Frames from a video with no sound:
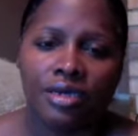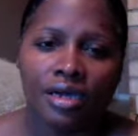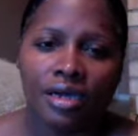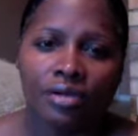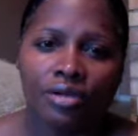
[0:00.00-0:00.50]

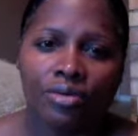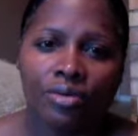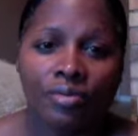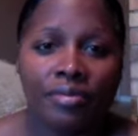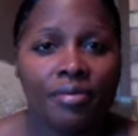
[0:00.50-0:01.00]
I don't know,
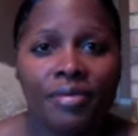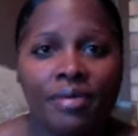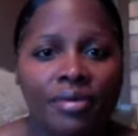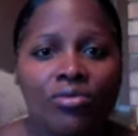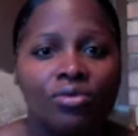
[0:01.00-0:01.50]
but
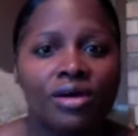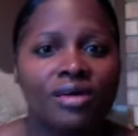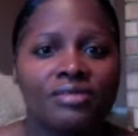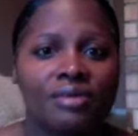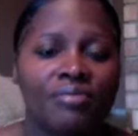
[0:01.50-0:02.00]
maybe it
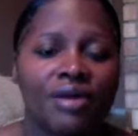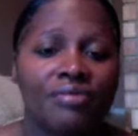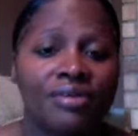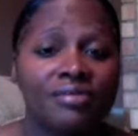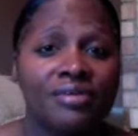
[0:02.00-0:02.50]
was. But I
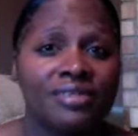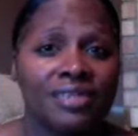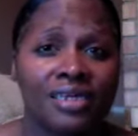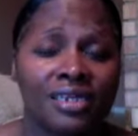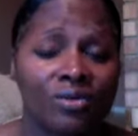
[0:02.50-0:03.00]
really wasn't
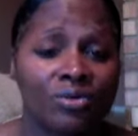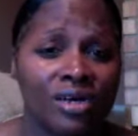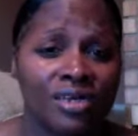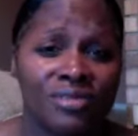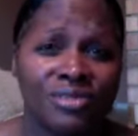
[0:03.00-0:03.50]
thinking it
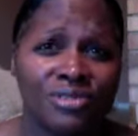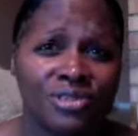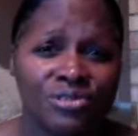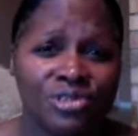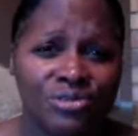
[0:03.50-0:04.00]
was because it was
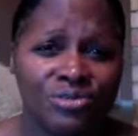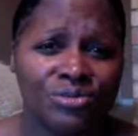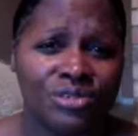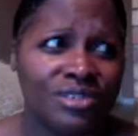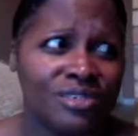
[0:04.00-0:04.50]
so soon.
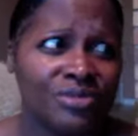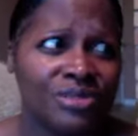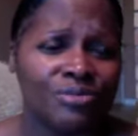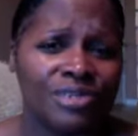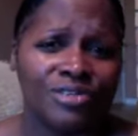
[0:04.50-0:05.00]
Because it was
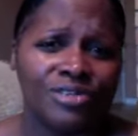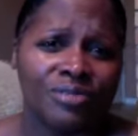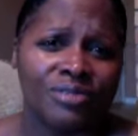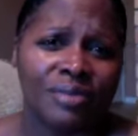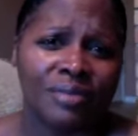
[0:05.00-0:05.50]
yesterday
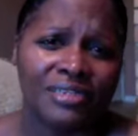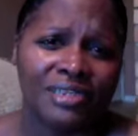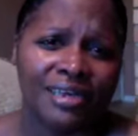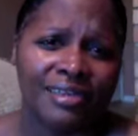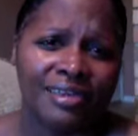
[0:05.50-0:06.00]
was like my
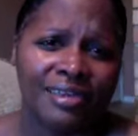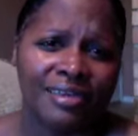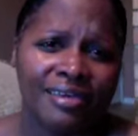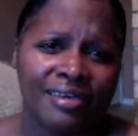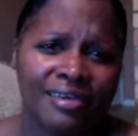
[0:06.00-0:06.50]
second
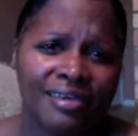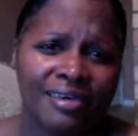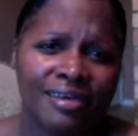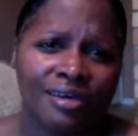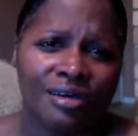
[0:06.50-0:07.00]
day,
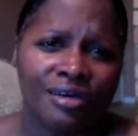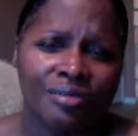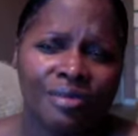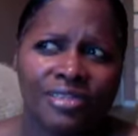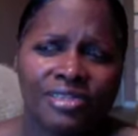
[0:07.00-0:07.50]

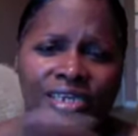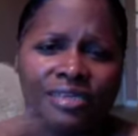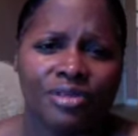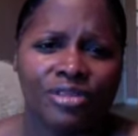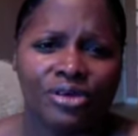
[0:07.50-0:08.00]
um, and today's
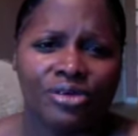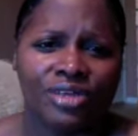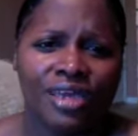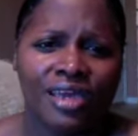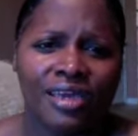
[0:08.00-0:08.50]
my third
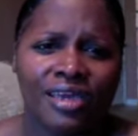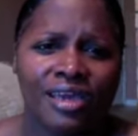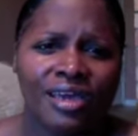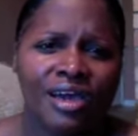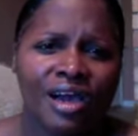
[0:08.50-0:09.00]
day.
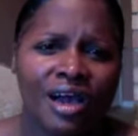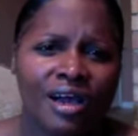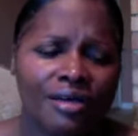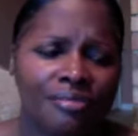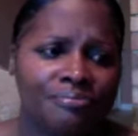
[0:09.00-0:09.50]

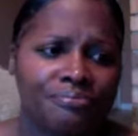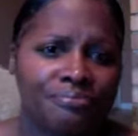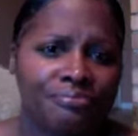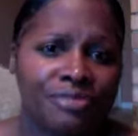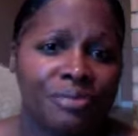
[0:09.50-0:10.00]
Um,
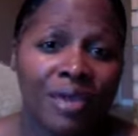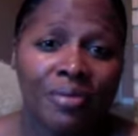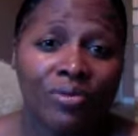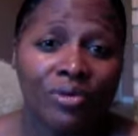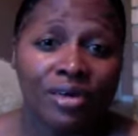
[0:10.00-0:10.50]
but maybe
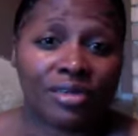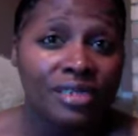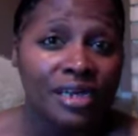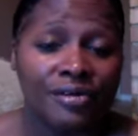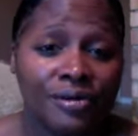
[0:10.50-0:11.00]
it was.
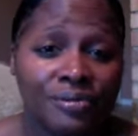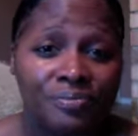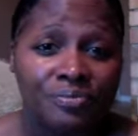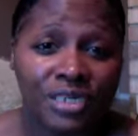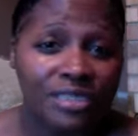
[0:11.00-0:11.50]
I don't know.
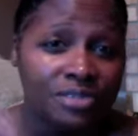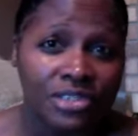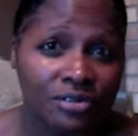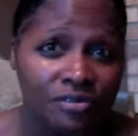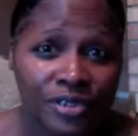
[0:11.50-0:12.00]
Because I'm
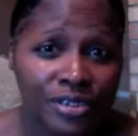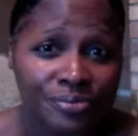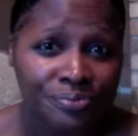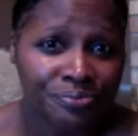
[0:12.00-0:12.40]
still feeling